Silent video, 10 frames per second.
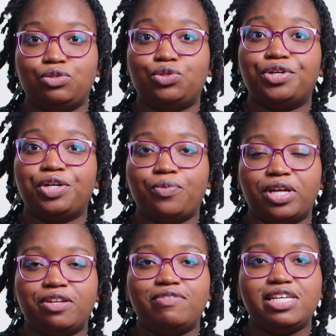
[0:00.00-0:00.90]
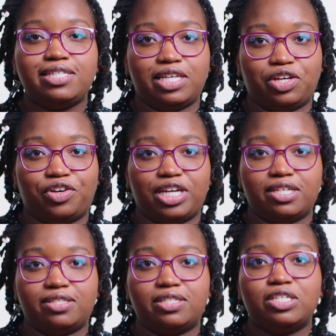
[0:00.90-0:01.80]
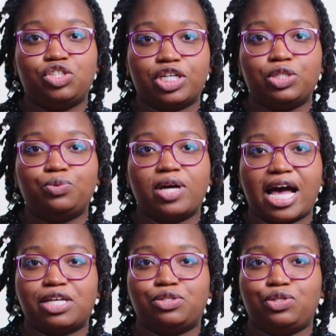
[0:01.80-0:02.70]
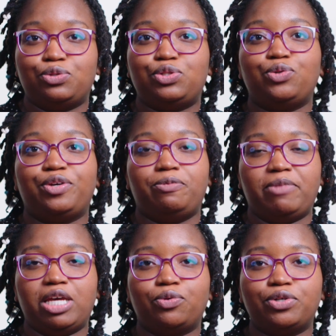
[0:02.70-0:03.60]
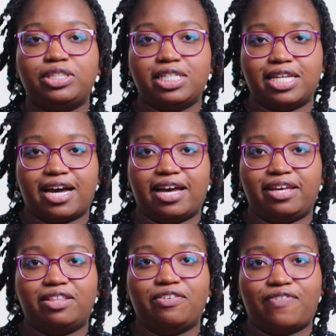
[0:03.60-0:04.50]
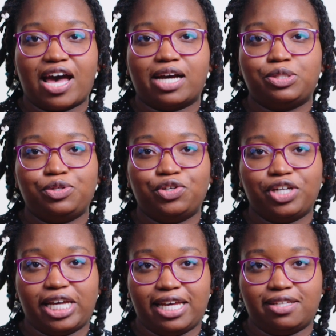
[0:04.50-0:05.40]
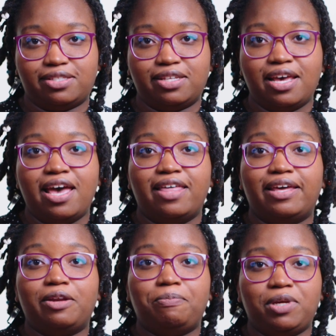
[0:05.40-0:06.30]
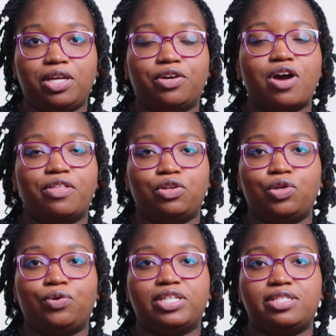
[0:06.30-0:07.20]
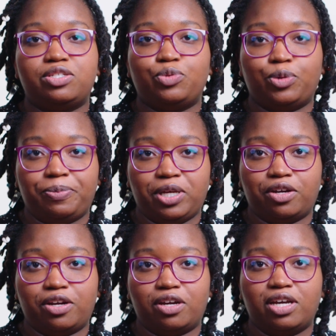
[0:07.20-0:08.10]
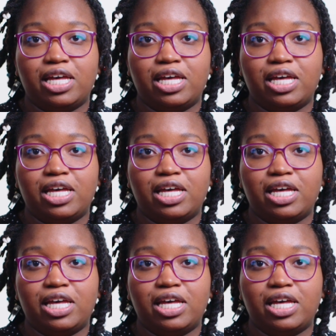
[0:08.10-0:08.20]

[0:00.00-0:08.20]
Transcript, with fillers: During one of these hearings, the judge will ask you to admit or deny the facts in your case that appear on the notice to appear